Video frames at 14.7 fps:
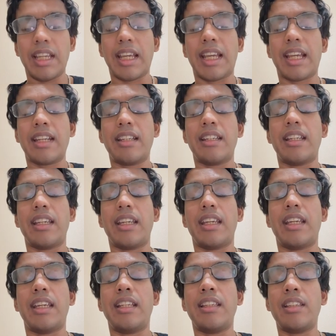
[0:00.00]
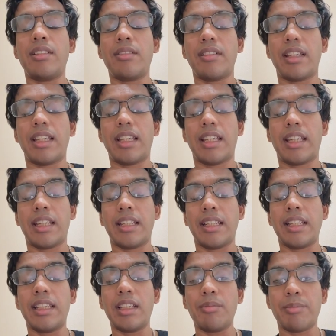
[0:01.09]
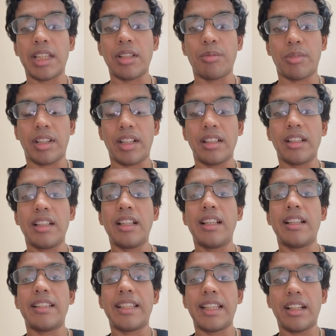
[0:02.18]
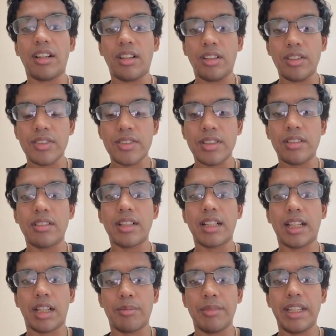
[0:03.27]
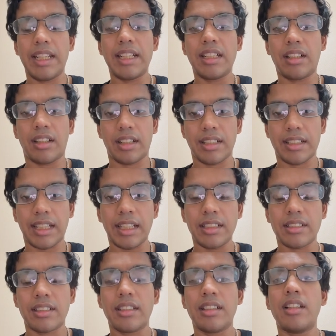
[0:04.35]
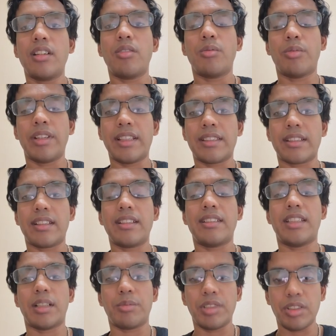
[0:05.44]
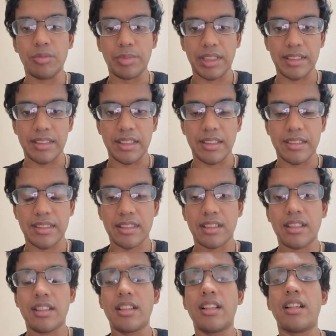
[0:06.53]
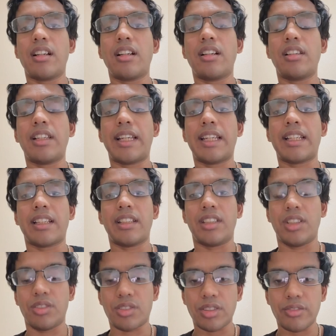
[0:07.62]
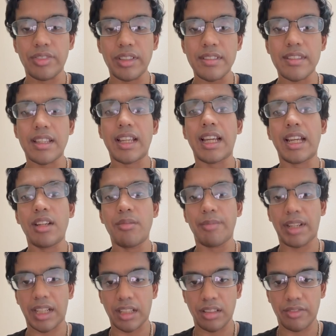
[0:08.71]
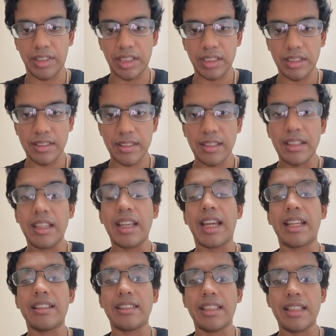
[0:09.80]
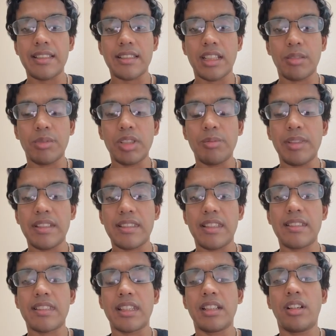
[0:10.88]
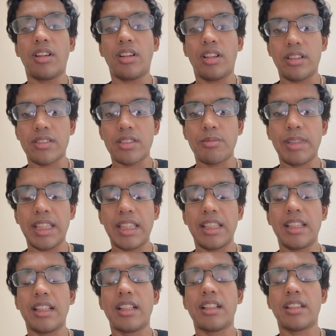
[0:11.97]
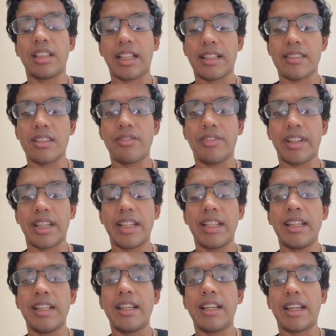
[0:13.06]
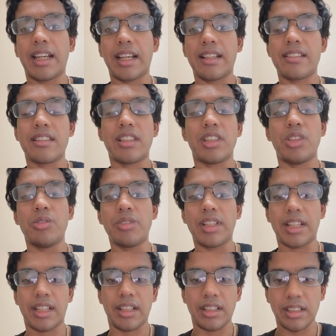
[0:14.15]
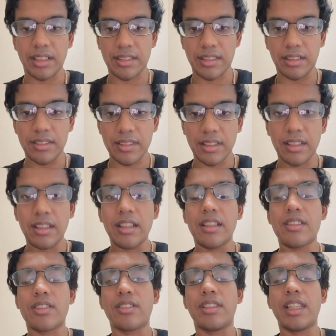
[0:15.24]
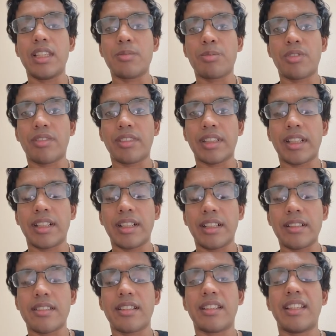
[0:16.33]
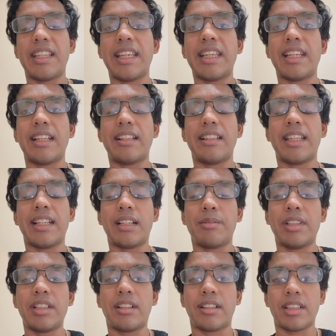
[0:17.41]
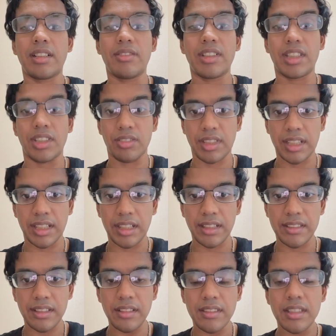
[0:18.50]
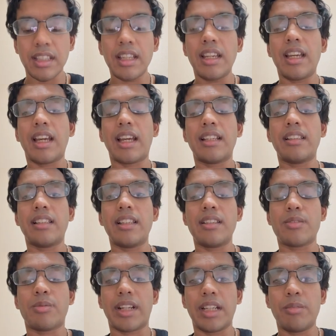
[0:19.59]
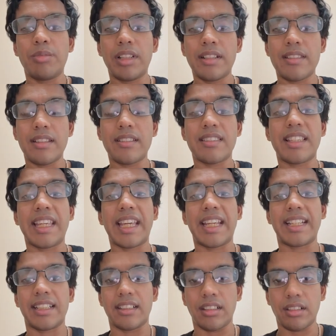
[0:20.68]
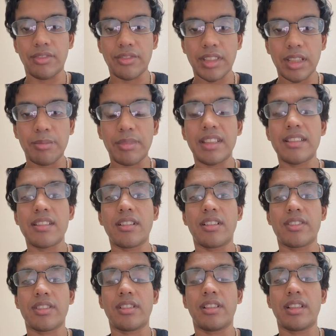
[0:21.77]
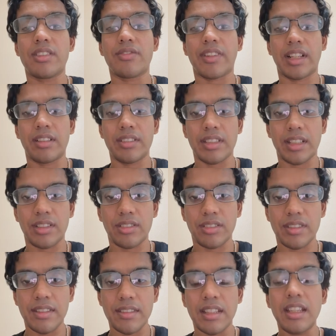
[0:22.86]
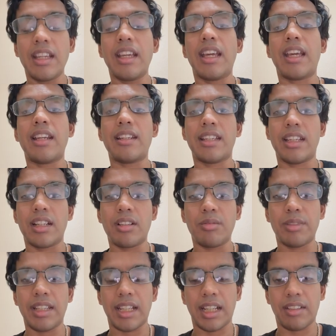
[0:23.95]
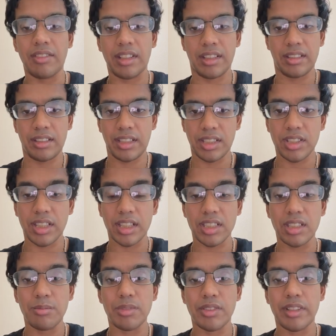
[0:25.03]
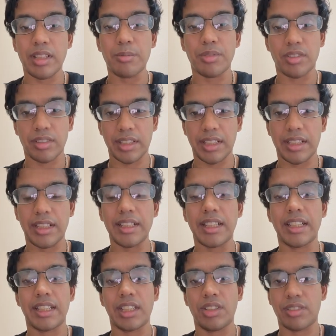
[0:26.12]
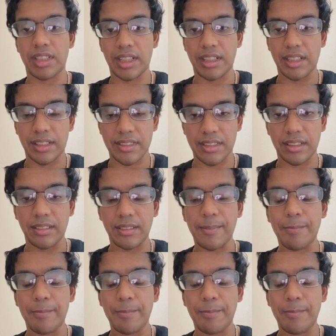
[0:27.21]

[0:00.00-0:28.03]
And in the meanwhile, they also come in contact with WBCs like neutrophils and macrophages. And these WBCs can also be classified as eukaryotic cells. So these prokaryotes, they come in contact with the eukaryotic cells, and these white blood cells, they engulf them. This is also called as phagocytosis. And here we have another interaction between a prokaryote and a eukaryotic cell.